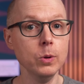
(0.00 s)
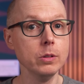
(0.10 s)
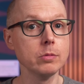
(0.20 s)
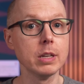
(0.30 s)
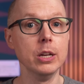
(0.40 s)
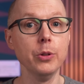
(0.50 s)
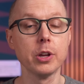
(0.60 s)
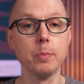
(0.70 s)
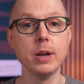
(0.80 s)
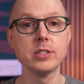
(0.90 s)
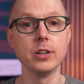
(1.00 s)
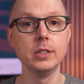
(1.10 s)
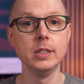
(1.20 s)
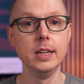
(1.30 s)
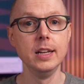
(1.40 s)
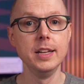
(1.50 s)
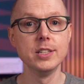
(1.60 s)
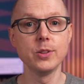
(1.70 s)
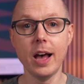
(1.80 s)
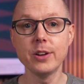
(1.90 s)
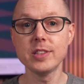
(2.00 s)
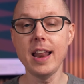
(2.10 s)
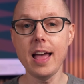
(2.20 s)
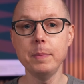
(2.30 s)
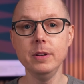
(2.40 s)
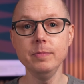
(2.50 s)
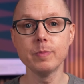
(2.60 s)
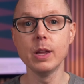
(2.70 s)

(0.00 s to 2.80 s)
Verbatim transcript: will kill the compressor. So how does that happen?